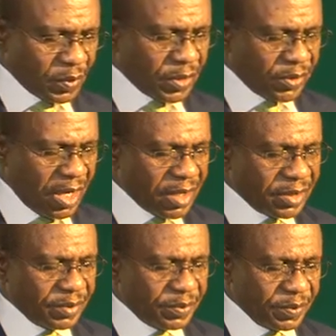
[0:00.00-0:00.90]
Third,
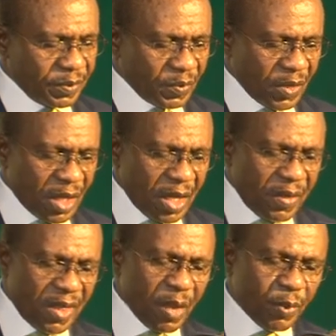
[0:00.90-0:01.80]

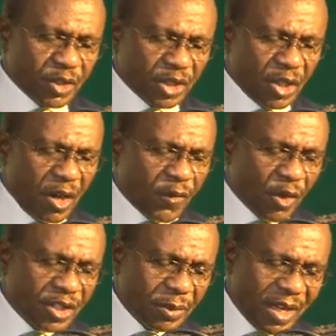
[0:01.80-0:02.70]
the imposition of
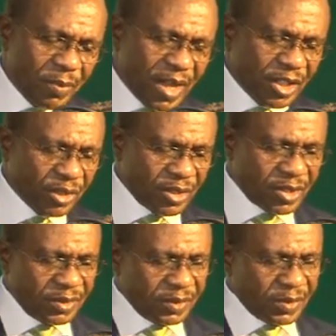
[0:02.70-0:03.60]
containment measures
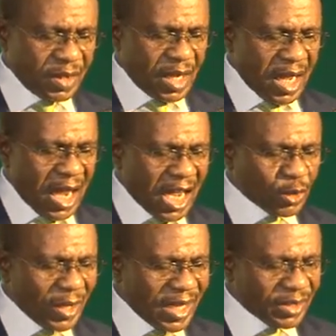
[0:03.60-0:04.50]
as
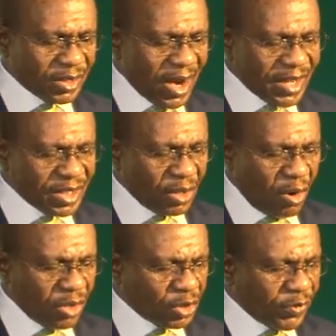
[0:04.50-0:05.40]
well as the rising
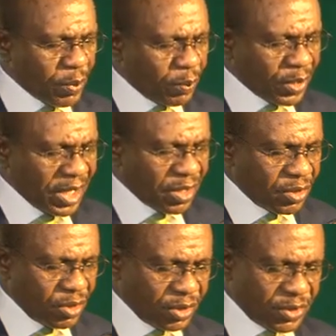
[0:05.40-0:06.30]
cost of imported
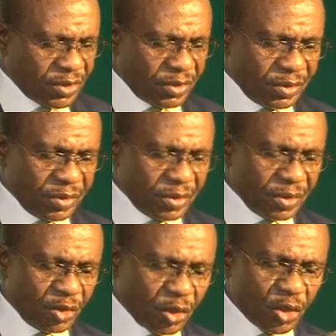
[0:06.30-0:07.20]
goods
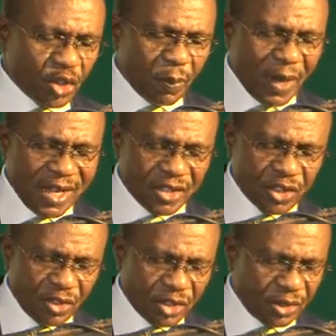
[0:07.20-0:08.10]
due to supply
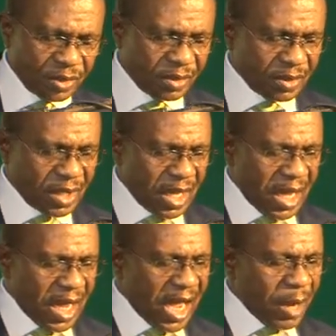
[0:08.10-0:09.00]
destruction
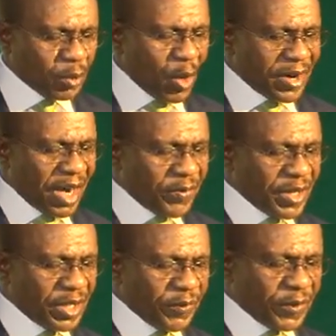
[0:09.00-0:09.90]
helped to aggravate
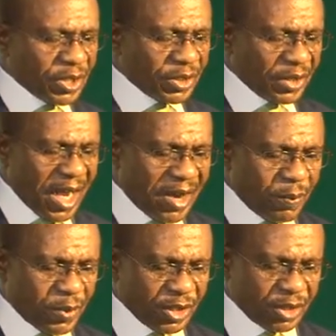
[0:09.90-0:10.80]
inflationary
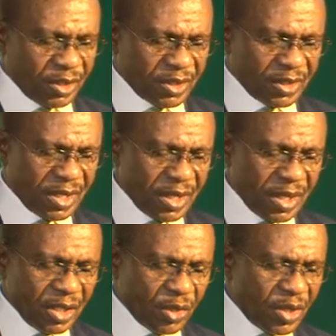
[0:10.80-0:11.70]
pressures
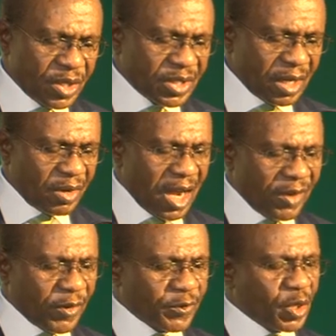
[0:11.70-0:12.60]
during the second half
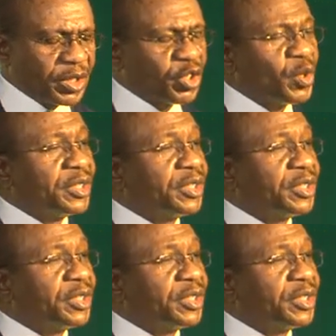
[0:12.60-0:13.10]
of 2020.